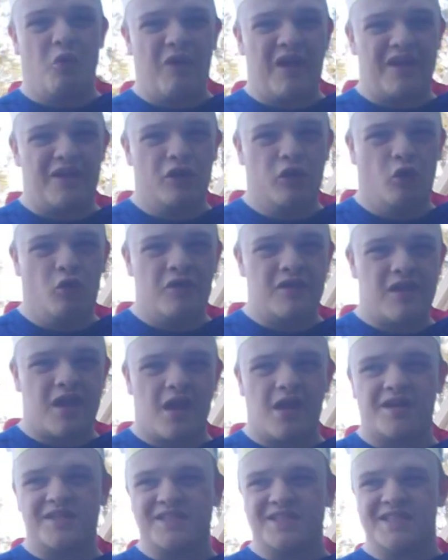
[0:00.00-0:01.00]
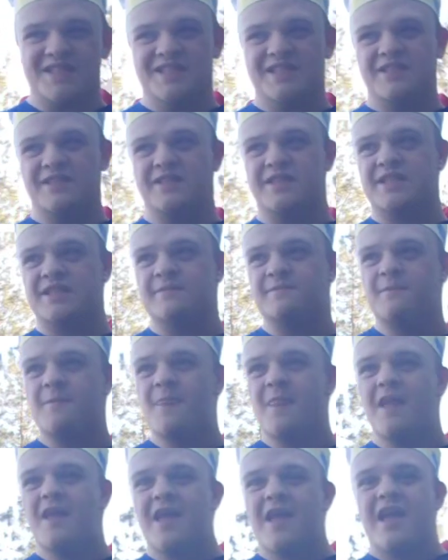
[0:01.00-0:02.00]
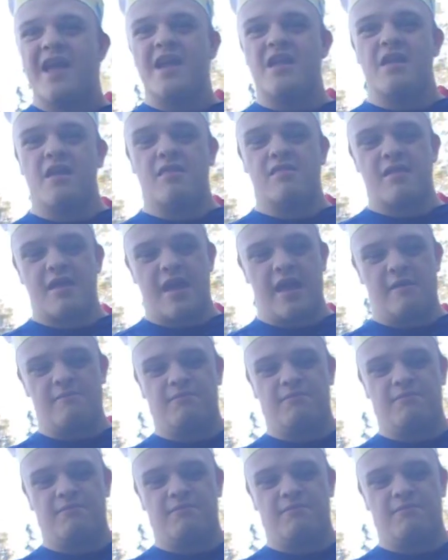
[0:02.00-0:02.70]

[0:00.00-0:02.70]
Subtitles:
what Lortex is, it is a